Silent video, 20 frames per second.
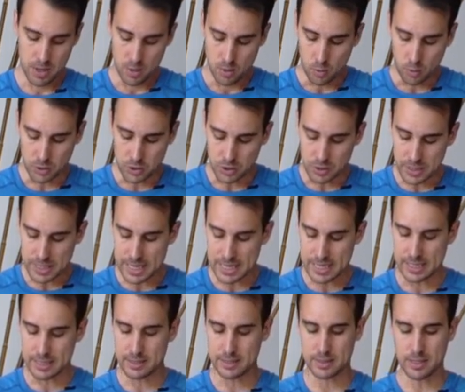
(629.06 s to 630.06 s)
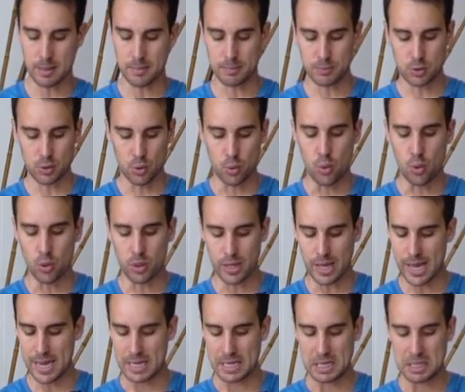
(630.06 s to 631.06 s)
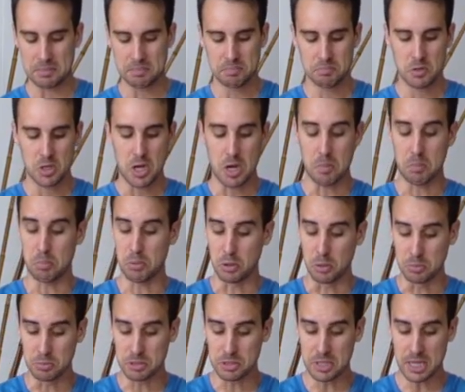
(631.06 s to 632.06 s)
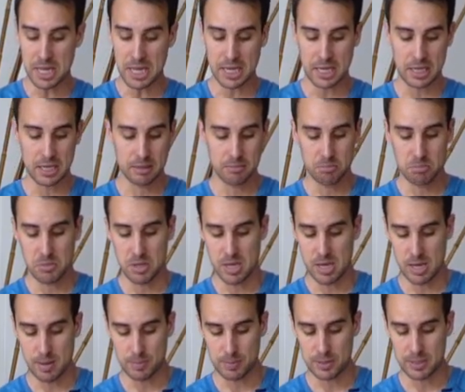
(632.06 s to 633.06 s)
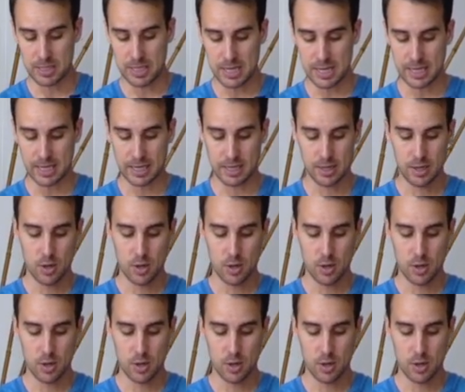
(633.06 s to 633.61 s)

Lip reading: What you need is some tool like a broomstick, the hip stick,